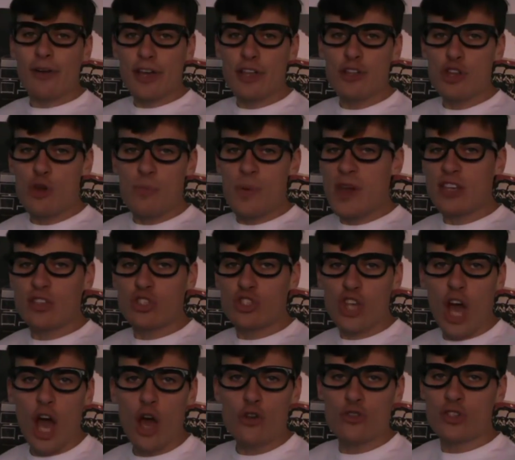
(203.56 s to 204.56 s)
can you be
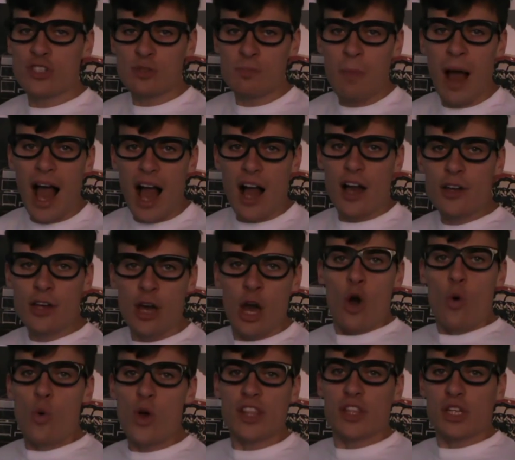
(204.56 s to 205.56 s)
so smug
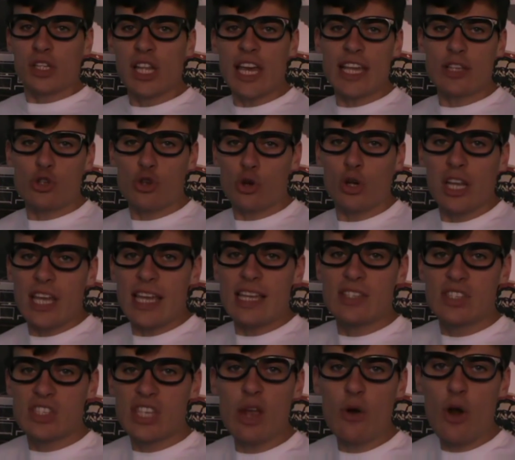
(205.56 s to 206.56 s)
with literally
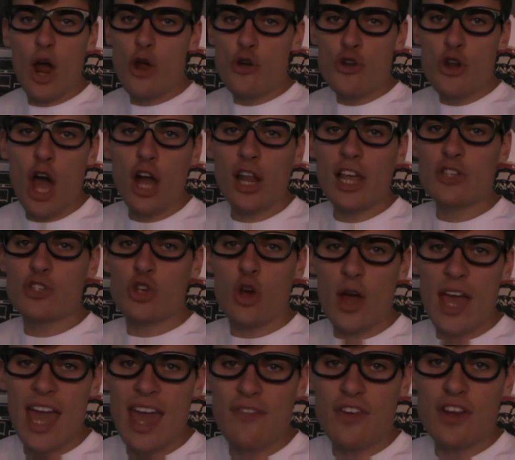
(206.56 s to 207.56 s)
zero knowledge
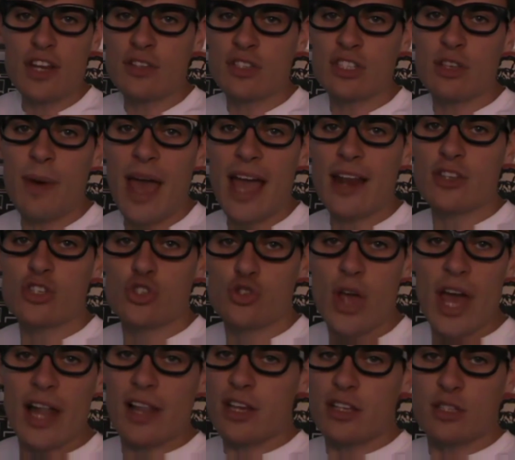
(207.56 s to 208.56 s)
or evidence about
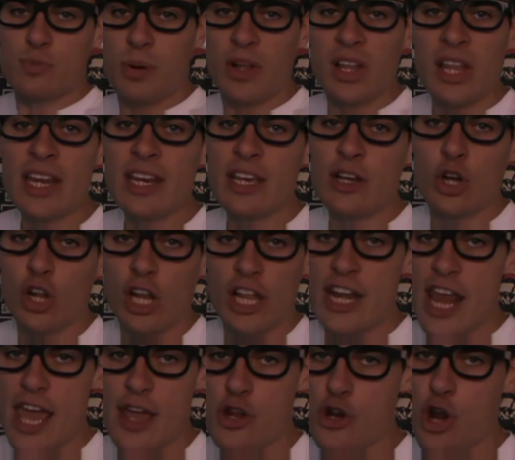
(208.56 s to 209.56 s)
Australia's political
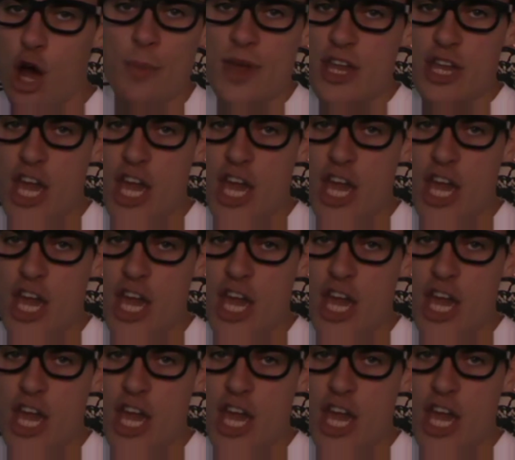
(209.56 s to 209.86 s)
and economic